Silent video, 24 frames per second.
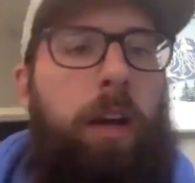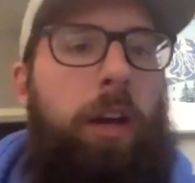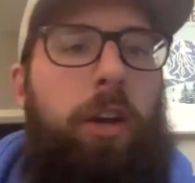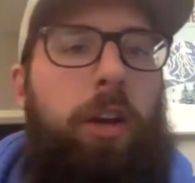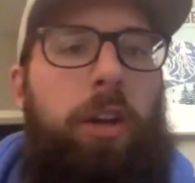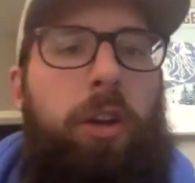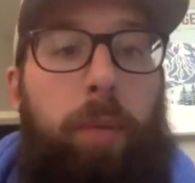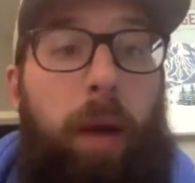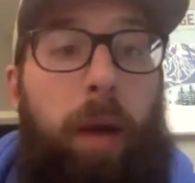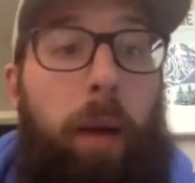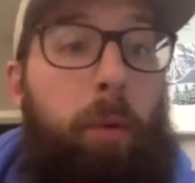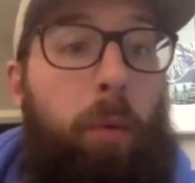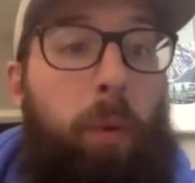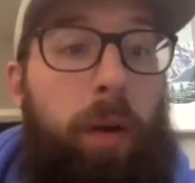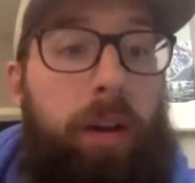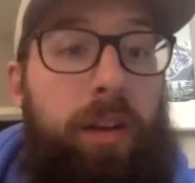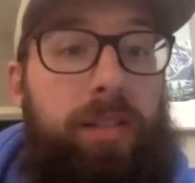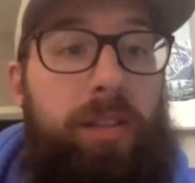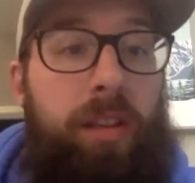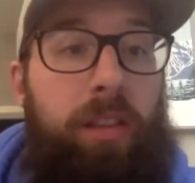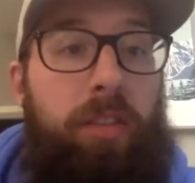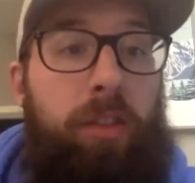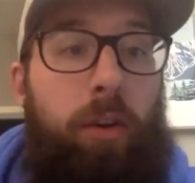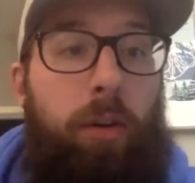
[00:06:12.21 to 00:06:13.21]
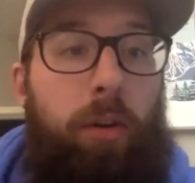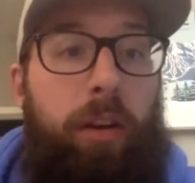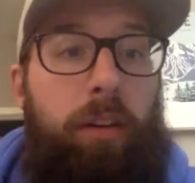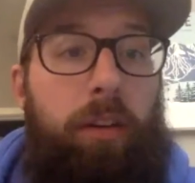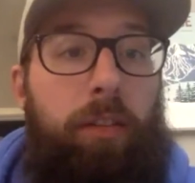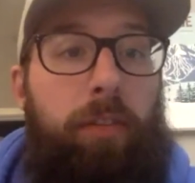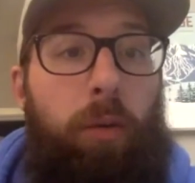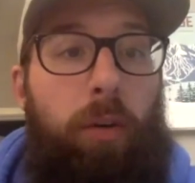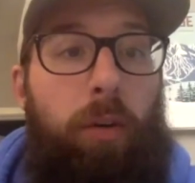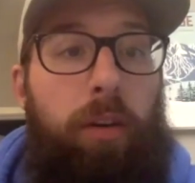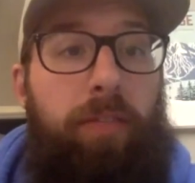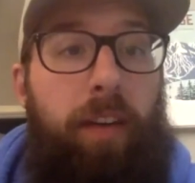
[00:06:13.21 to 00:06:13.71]
You probably wasted 30 to
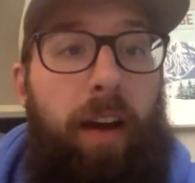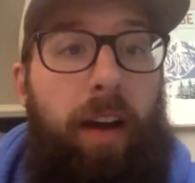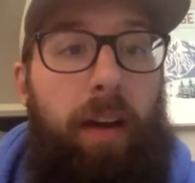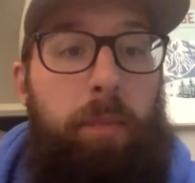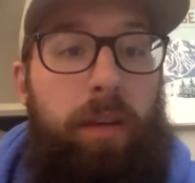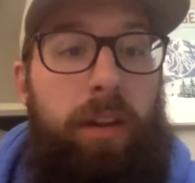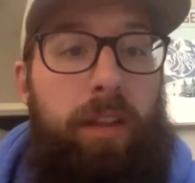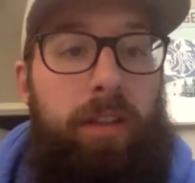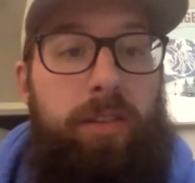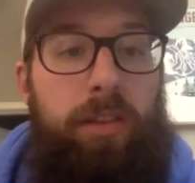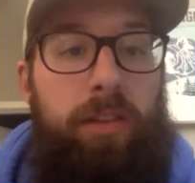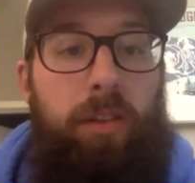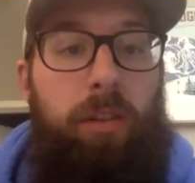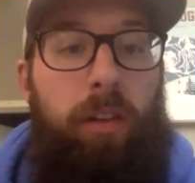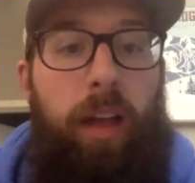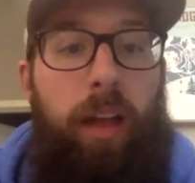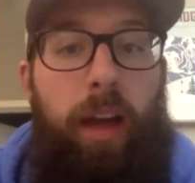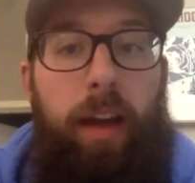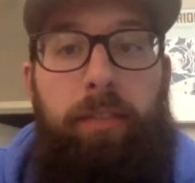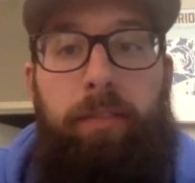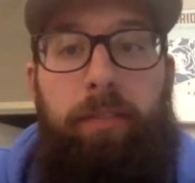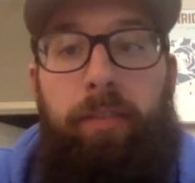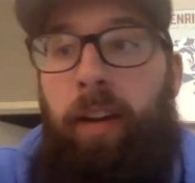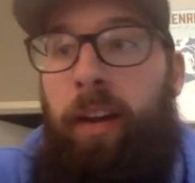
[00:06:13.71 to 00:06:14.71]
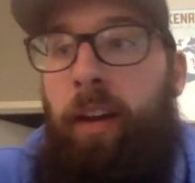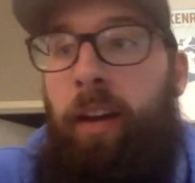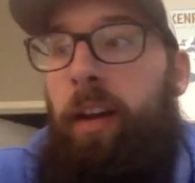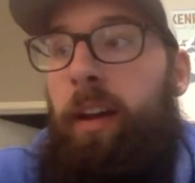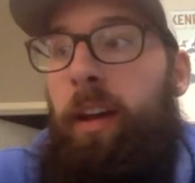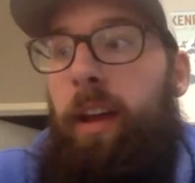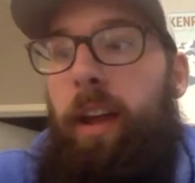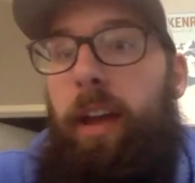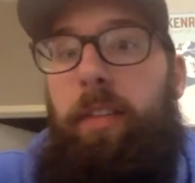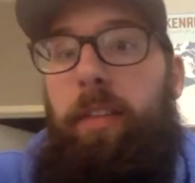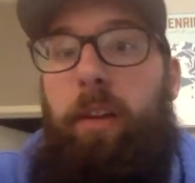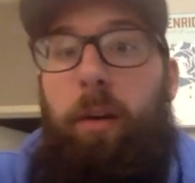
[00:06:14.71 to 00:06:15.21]
45 minutes of your life,
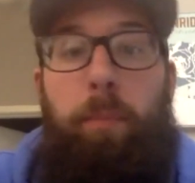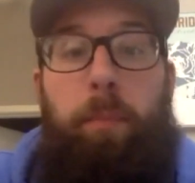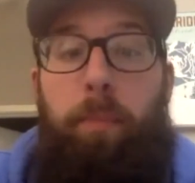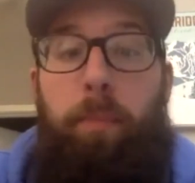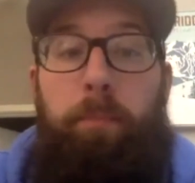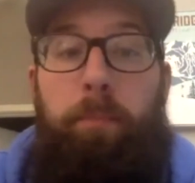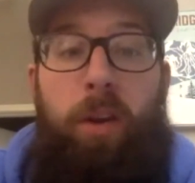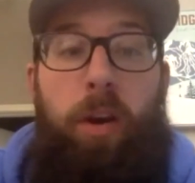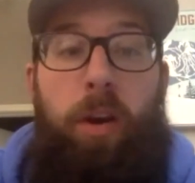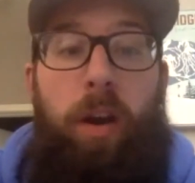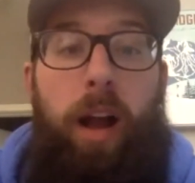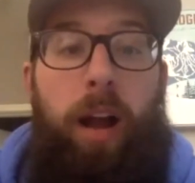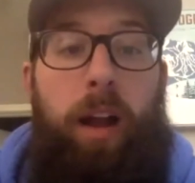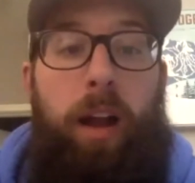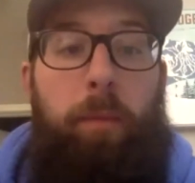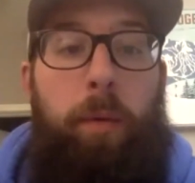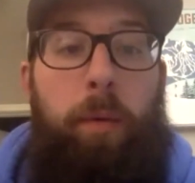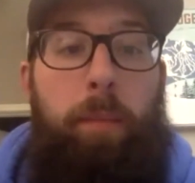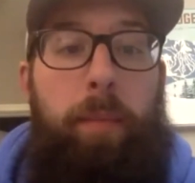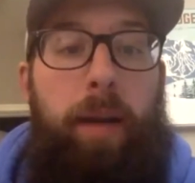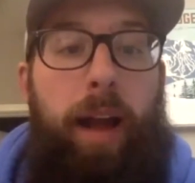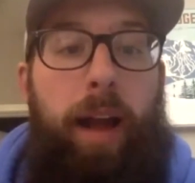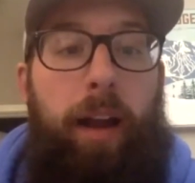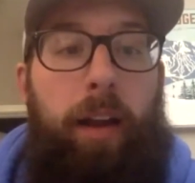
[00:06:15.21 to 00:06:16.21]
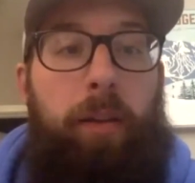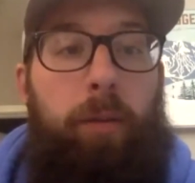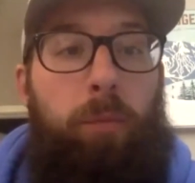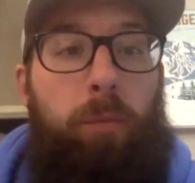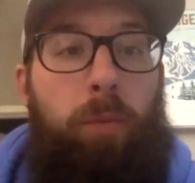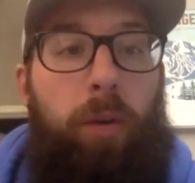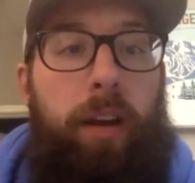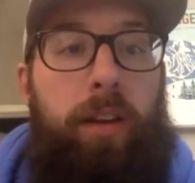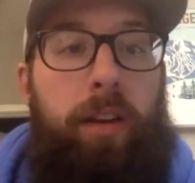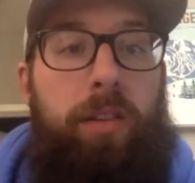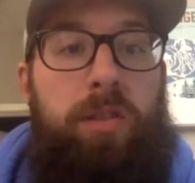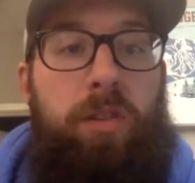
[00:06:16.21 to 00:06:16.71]
and they're not coming back,
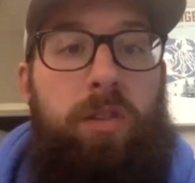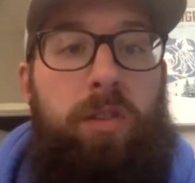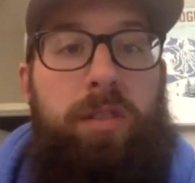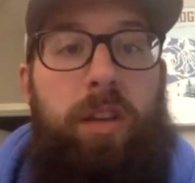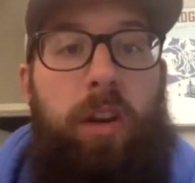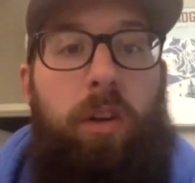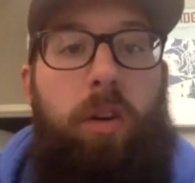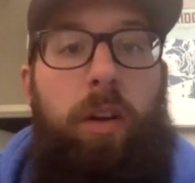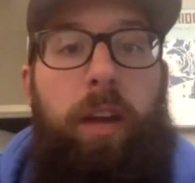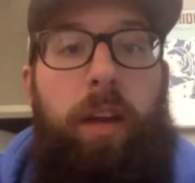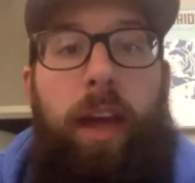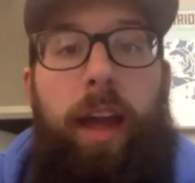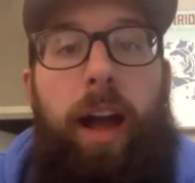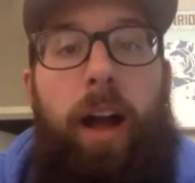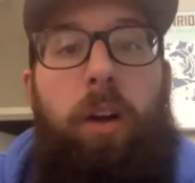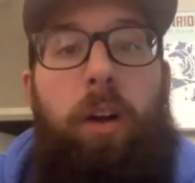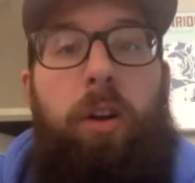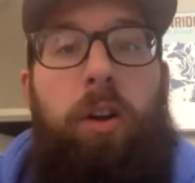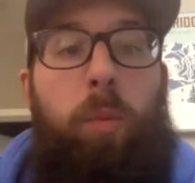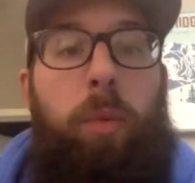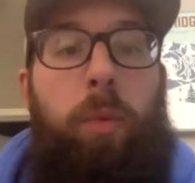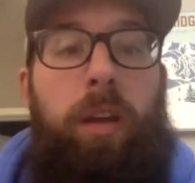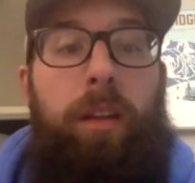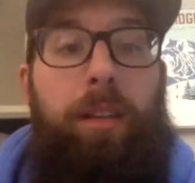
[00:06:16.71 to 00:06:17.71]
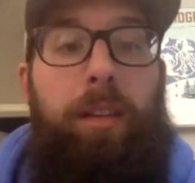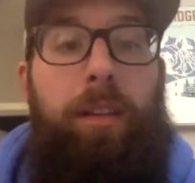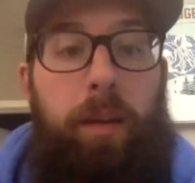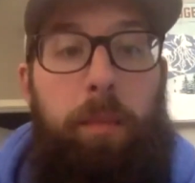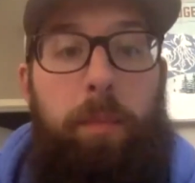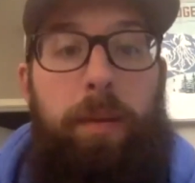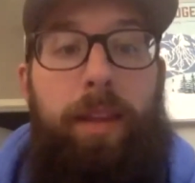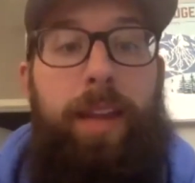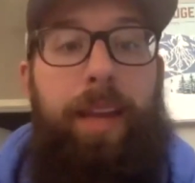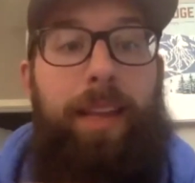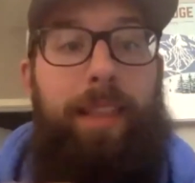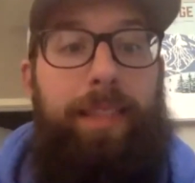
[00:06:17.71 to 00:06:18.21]
right? So it's like, okay, how can we
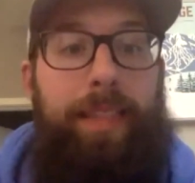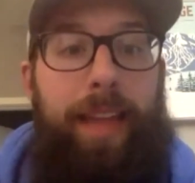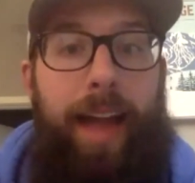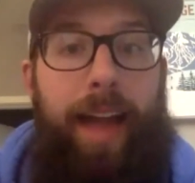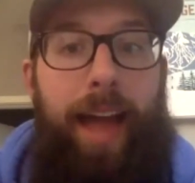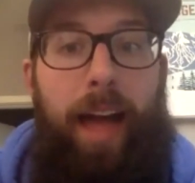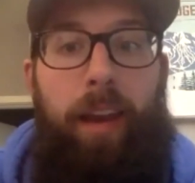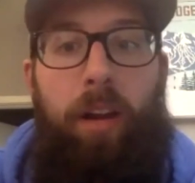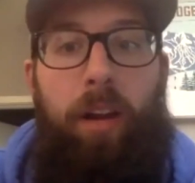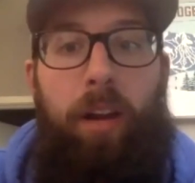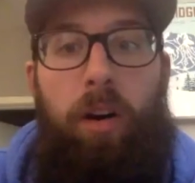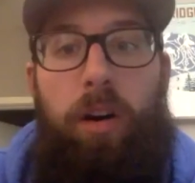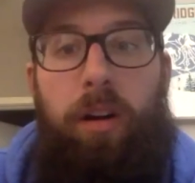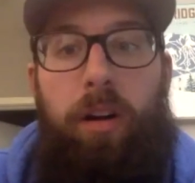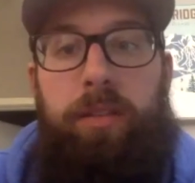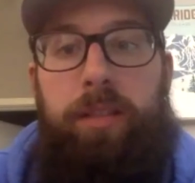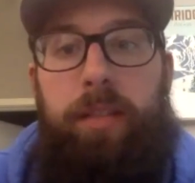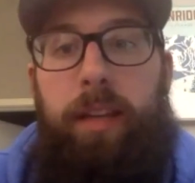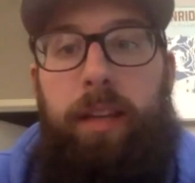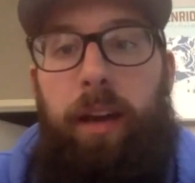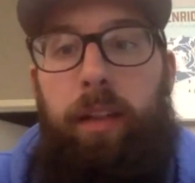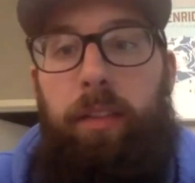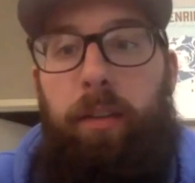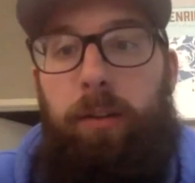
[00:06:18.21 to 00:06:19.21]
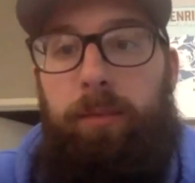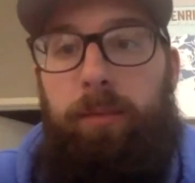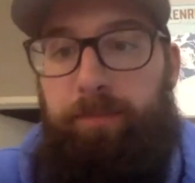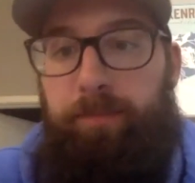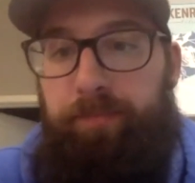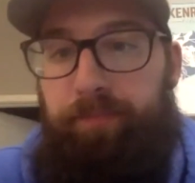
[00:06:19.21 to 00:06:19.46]
eliminate that altogether?